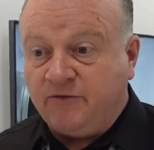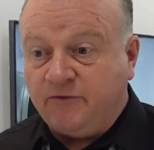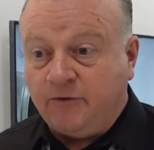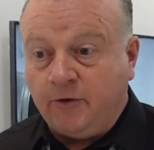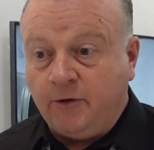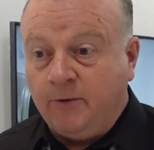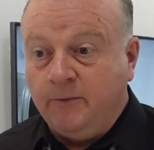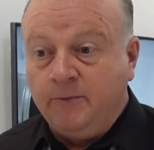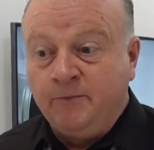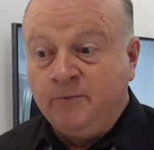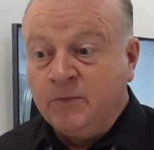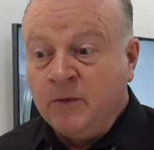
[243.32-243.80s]

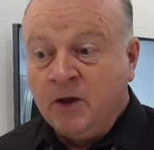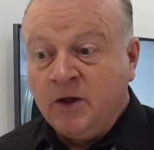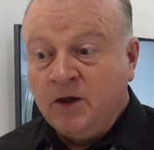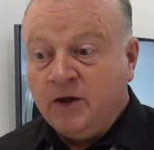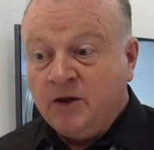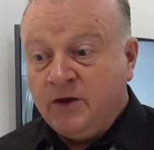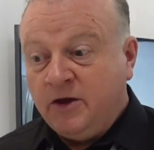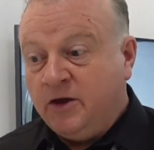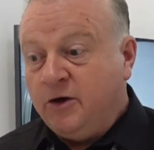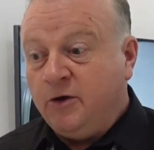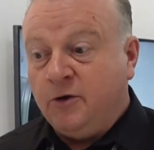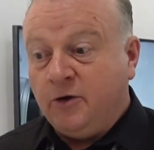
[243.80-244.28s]
from,
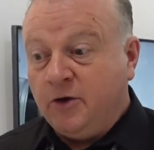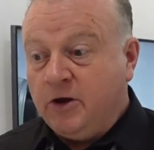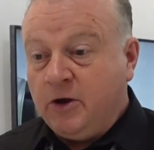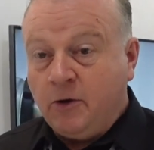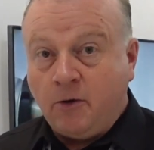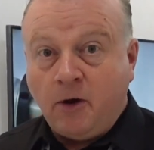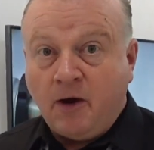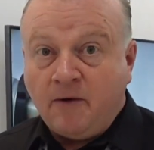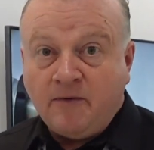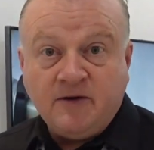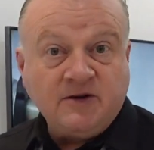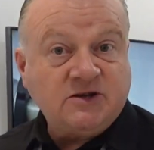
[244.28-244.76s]

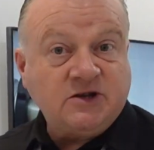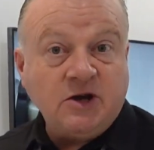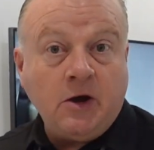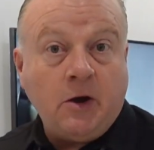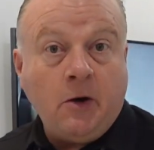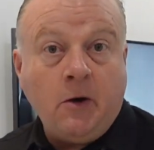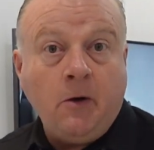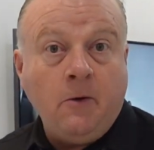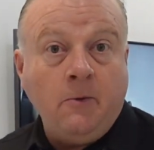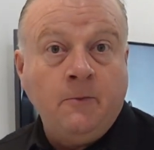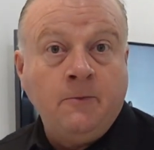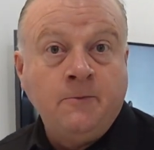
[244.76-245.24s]
your office at
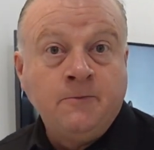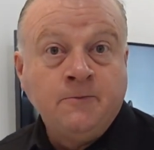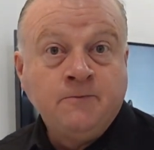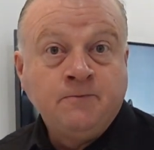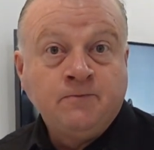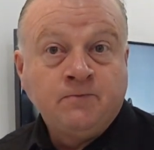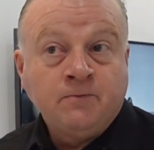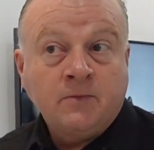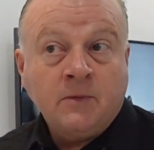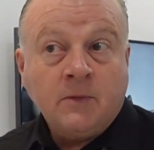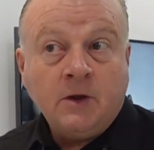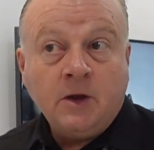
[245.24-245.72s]
home.
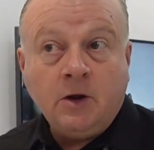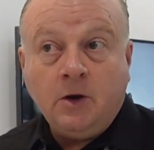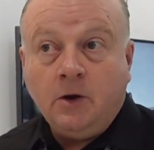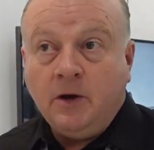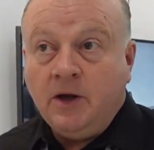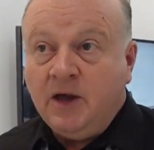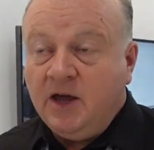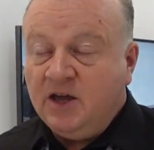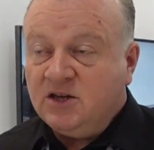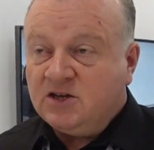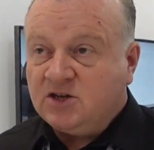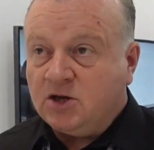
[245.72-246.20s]

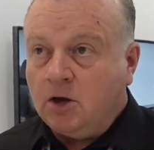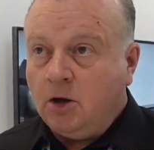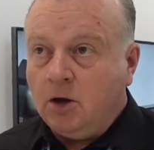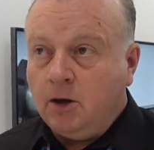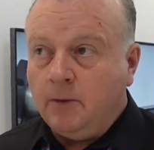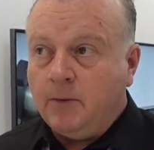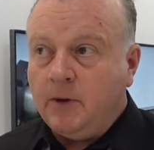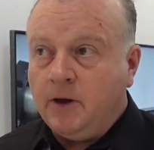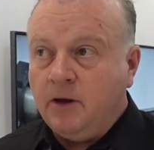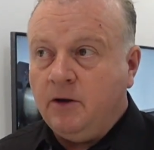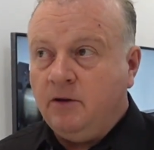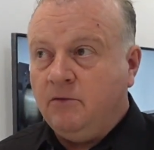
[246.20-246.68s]
It's all
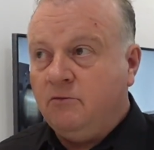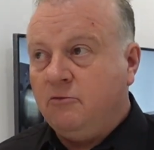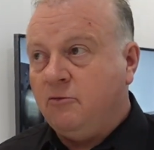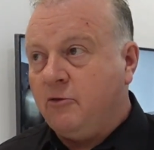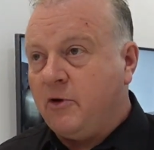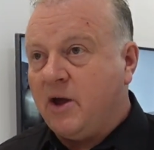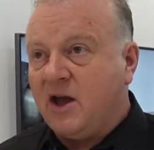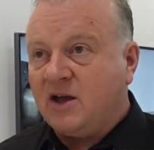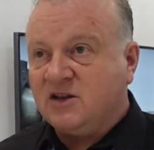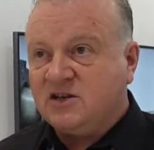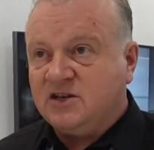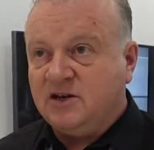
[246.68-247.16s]
about
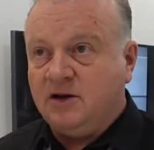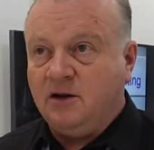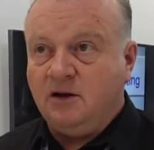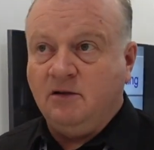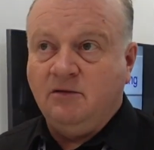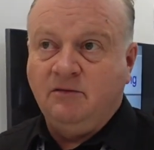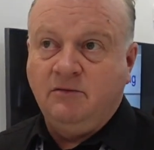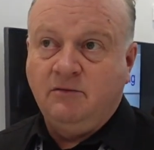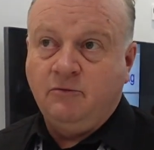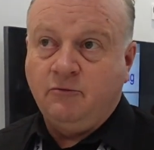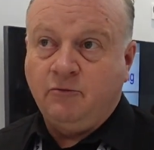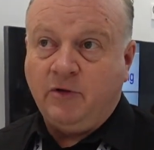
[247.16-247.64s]
reacting
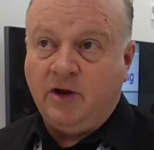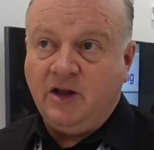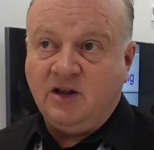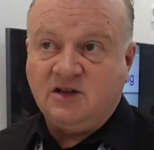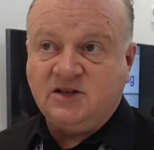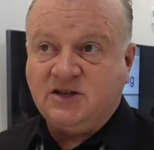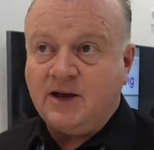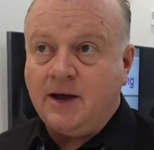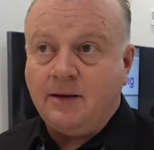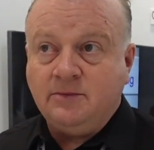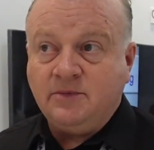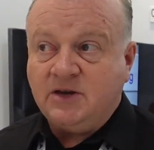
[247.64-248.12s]
on
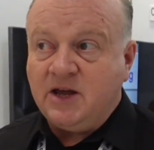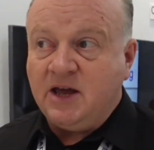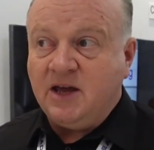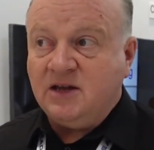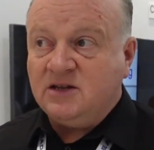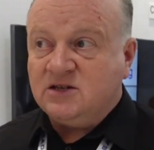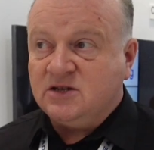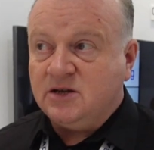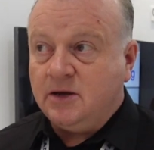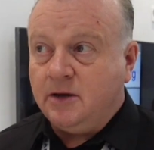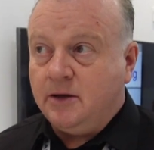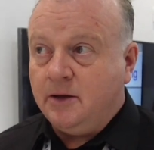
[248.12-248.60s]
real-time
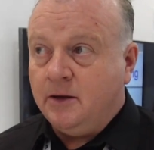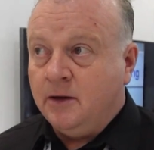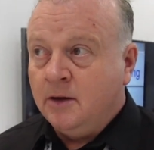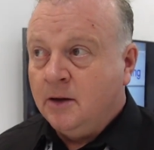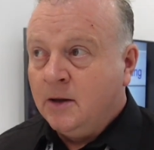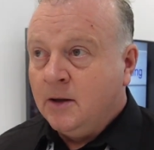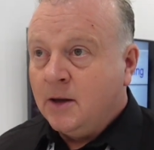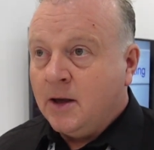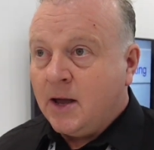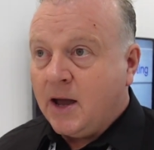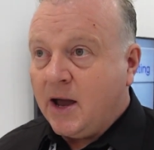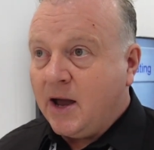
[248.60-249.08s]
data,
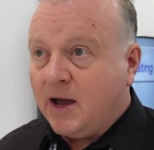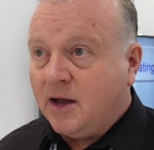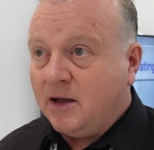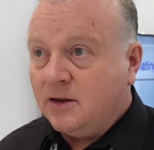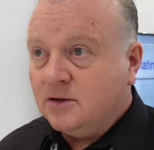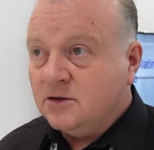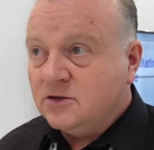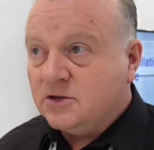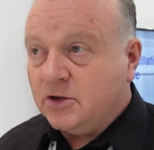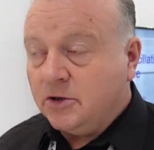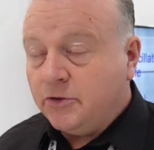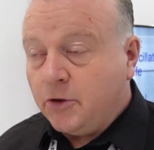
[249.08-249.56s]

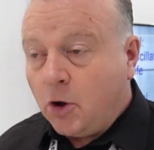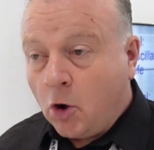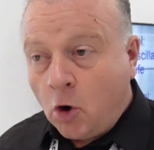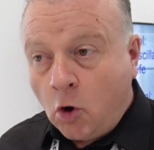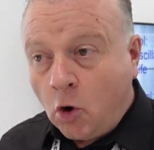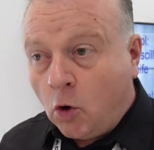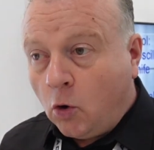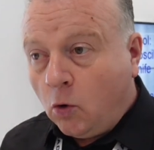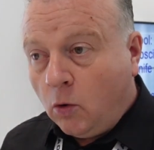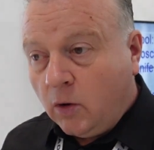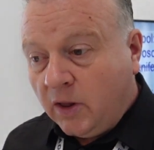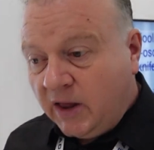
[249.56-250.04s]
and the
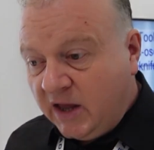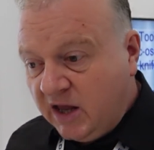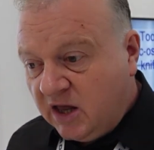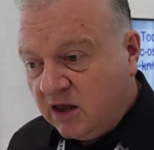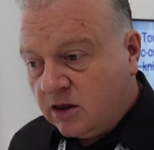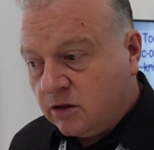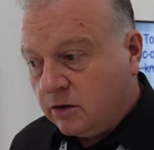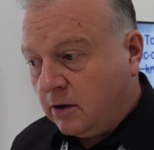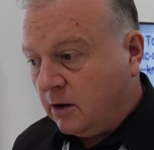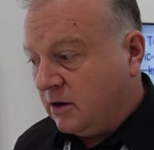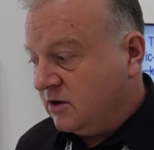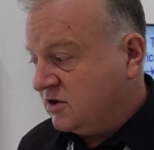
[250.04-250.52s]
whole
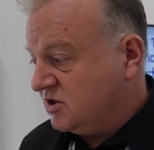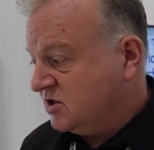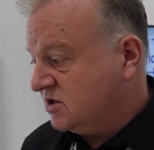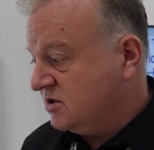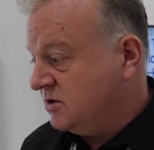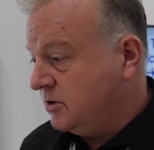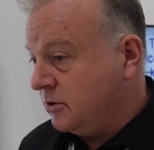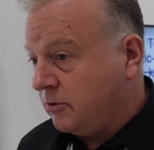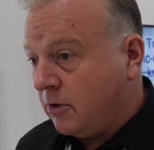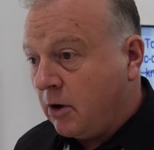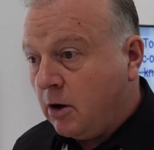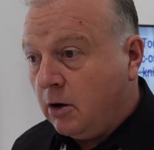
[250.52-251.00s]
ethos,
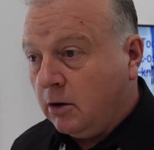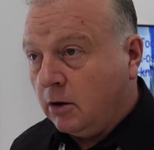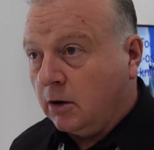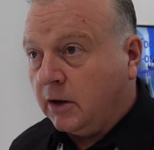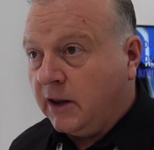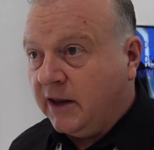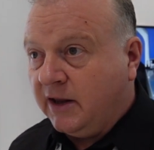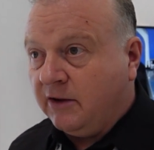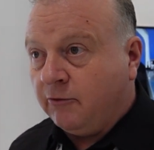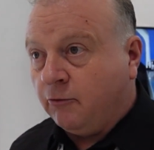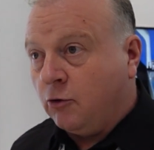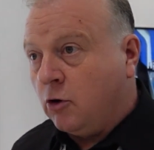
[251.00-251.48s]
they're all
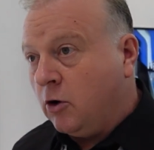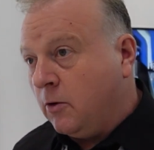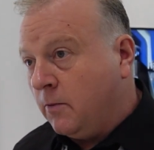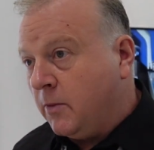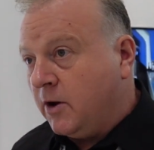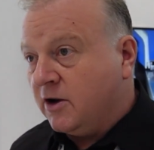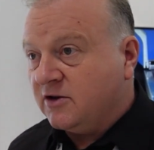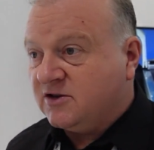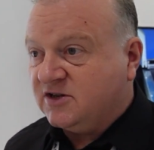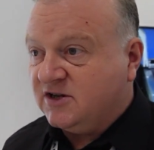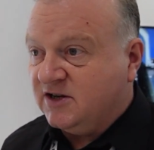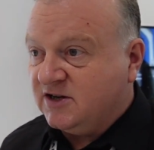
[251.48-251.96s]
linked:
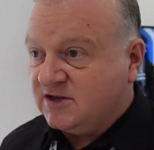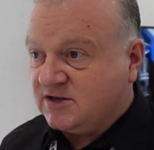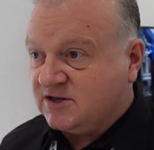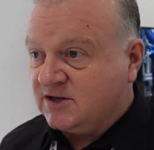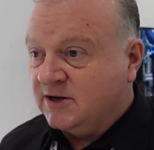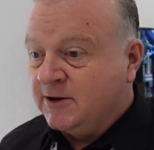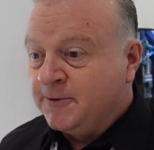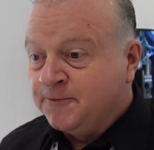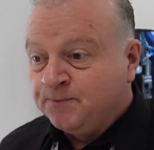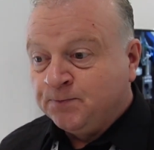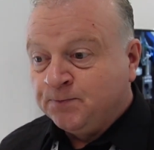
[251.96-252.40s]
robotics,